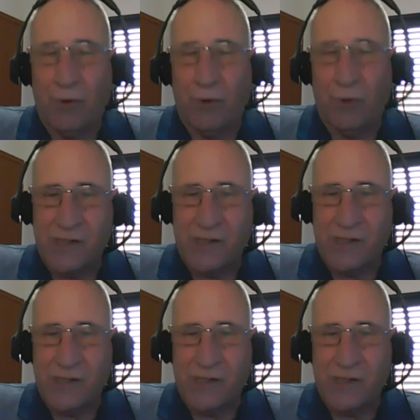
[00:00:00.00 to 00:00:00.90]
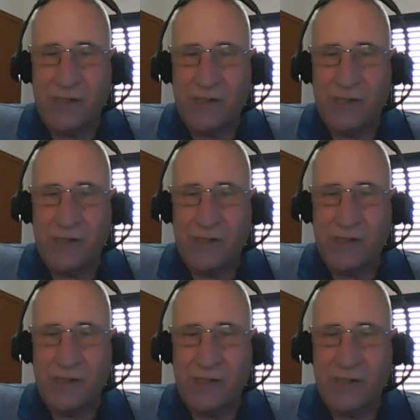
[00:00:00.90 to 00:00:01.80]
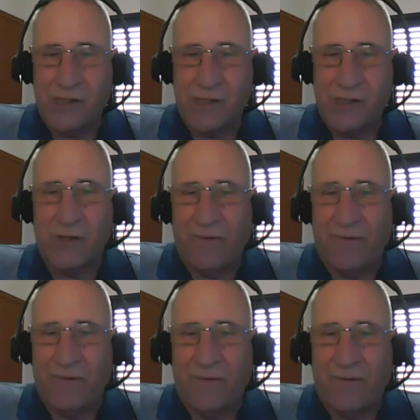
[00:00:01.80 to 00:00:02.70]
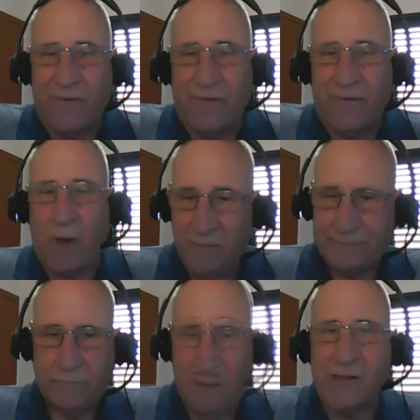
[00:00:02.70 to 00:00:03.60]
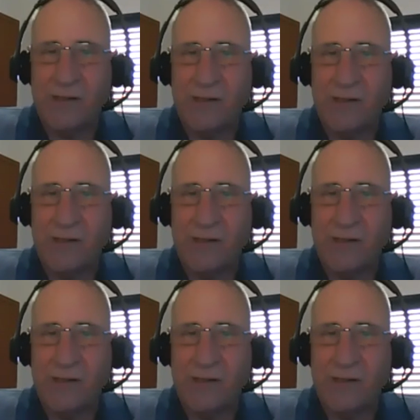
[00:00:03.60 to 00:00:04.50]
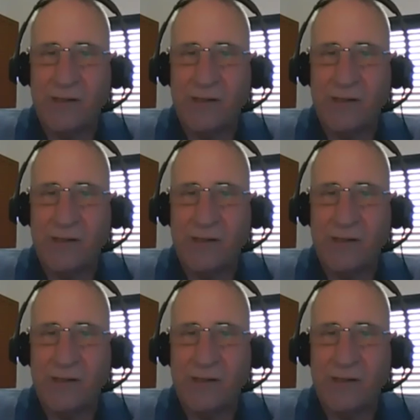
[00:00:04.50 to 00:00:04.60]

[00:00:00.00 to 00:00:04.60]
to this certificate. There is certification.